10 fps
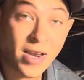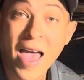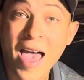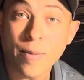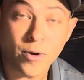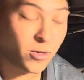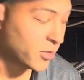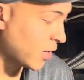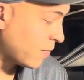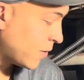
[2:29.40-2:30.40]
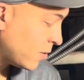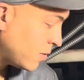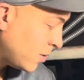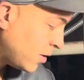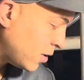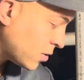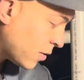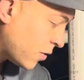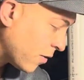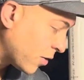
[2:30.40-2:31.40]
app on your cell phone. So
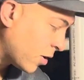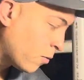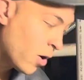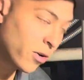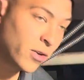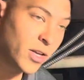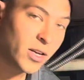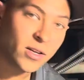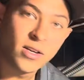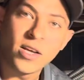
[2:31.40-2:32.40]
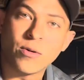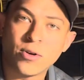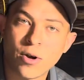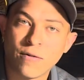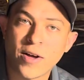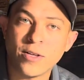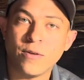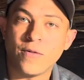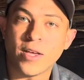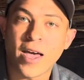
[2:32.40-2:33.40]
if you ever get a water leak, it would notify you
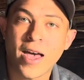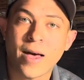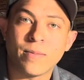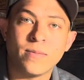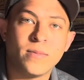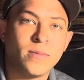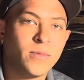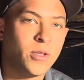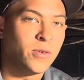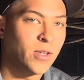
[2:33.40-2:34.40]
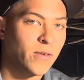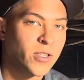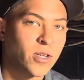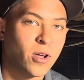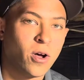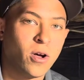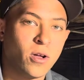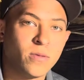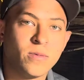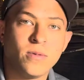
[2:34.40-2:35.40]
via app. You can give us a
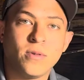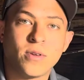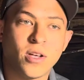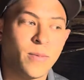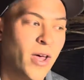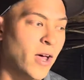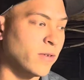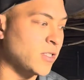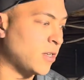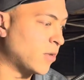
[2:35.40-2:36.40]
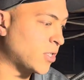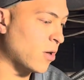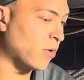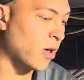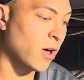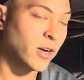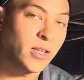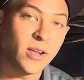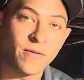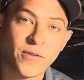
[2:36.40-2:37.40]
call, come out, see what's going on,
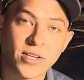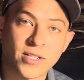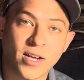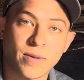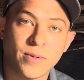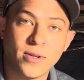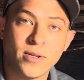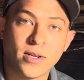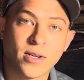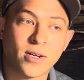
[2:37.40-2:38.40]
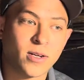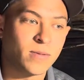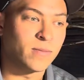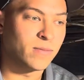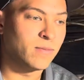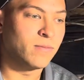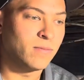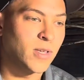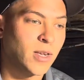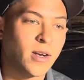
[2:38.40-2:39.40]
get it fixed up,
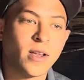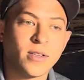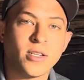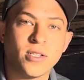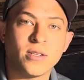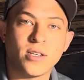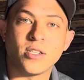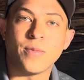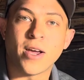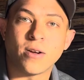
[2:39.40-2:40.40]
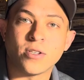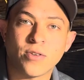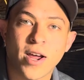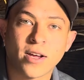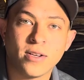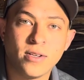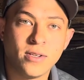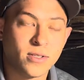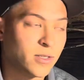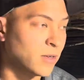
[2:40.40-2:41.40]
and get you back on track.
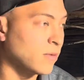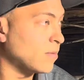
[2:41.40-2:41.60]
So